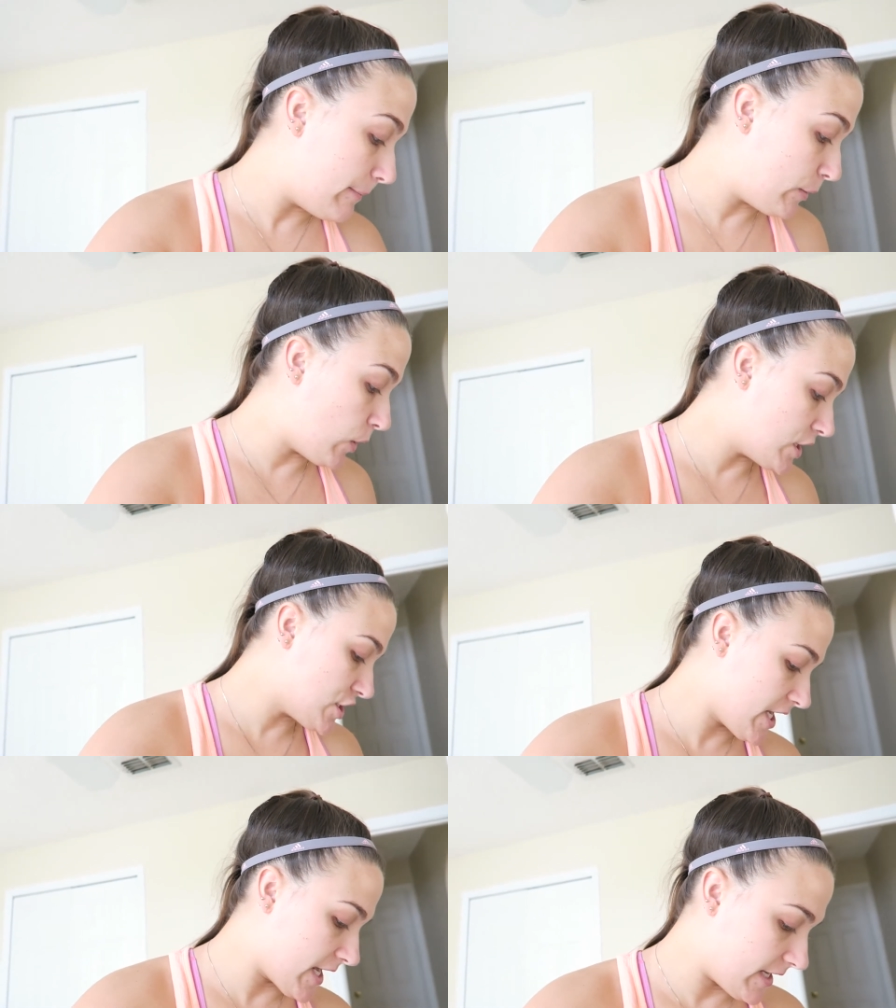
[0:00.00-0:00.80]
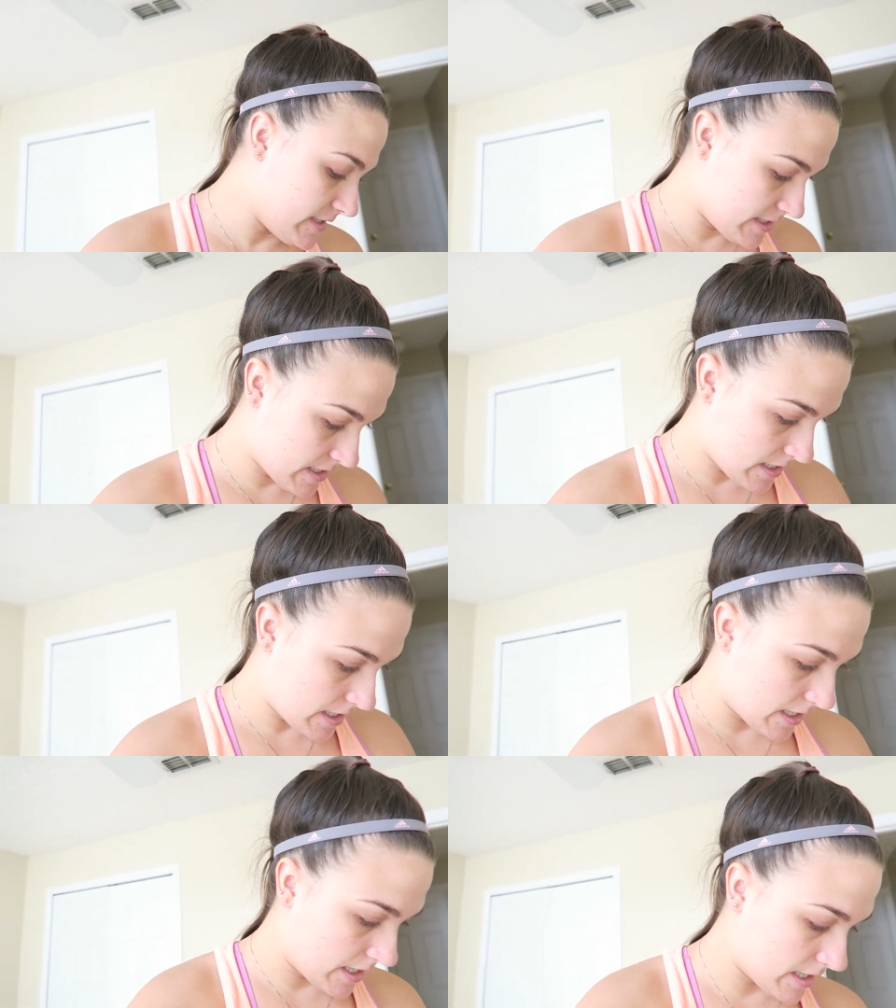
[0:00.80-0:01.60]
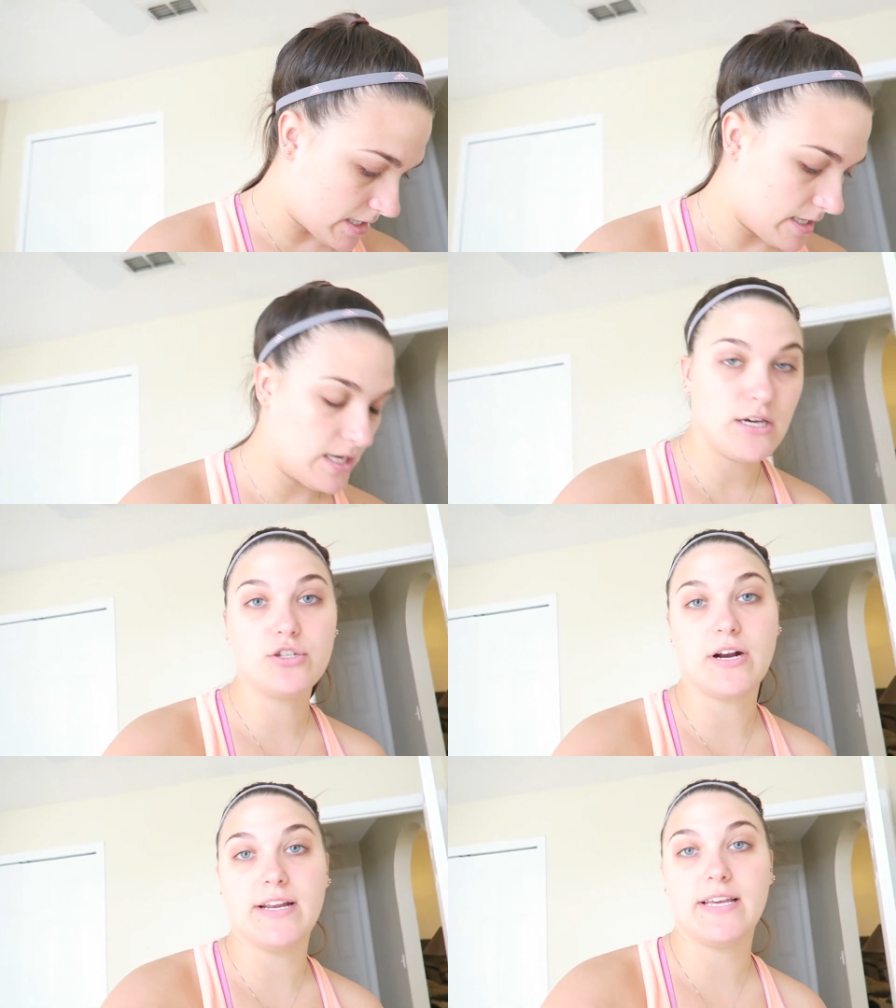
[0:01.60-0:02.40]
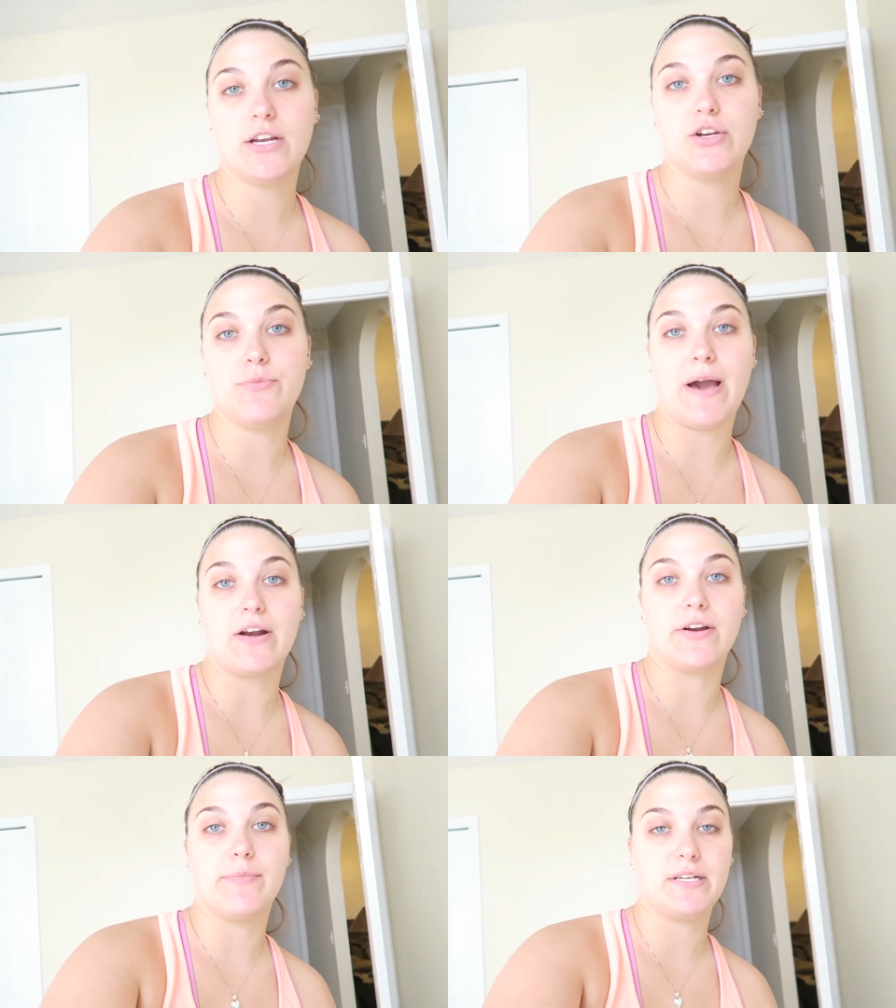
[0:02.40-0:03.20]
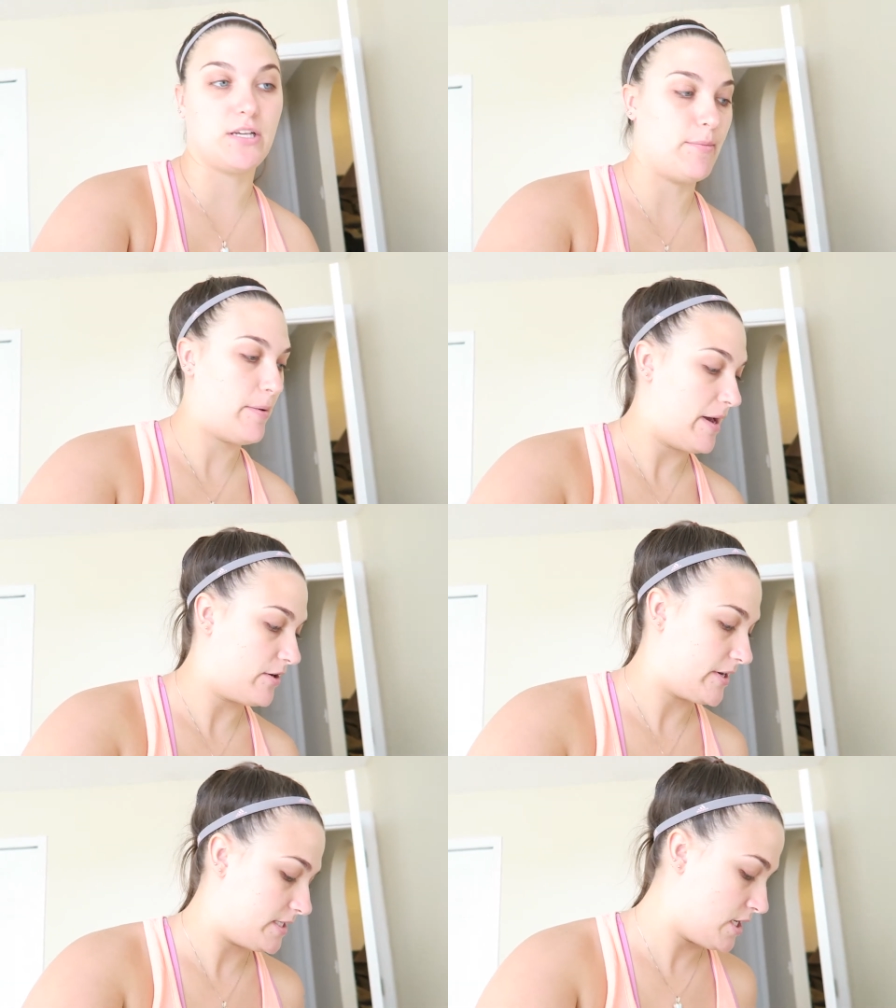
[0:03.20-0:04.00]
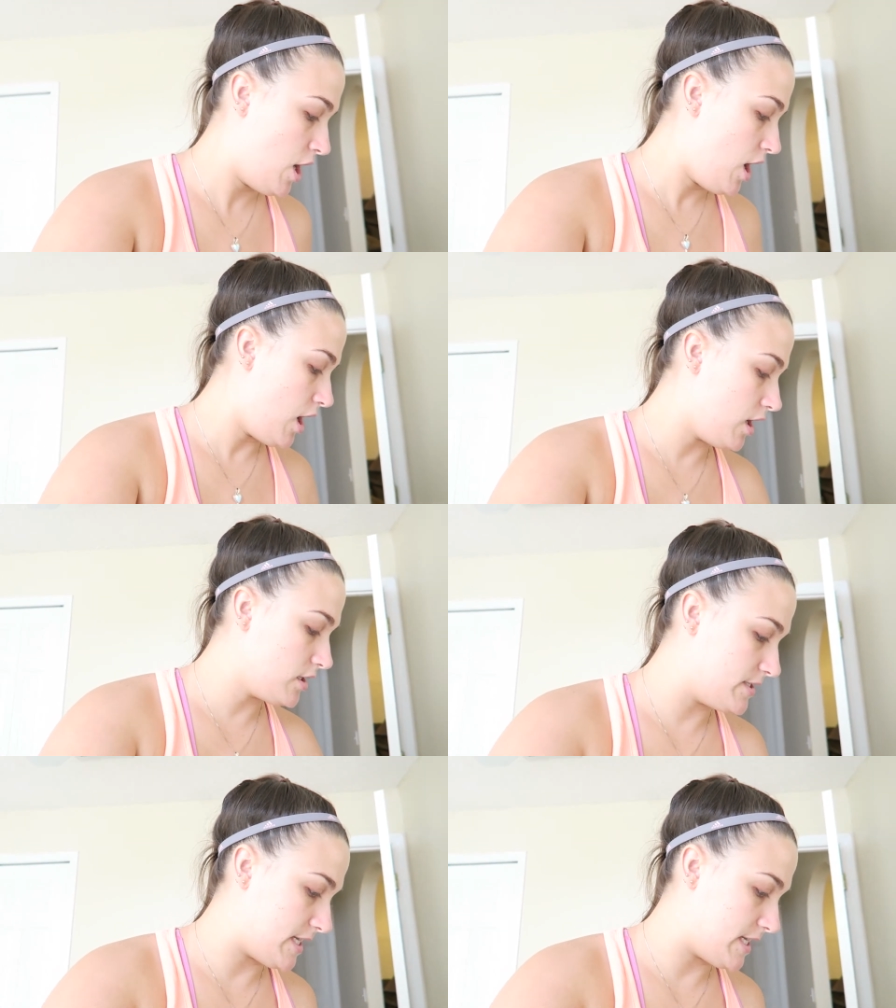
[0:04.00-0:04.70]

Been watching it and trying to get a new battery because all my batteries are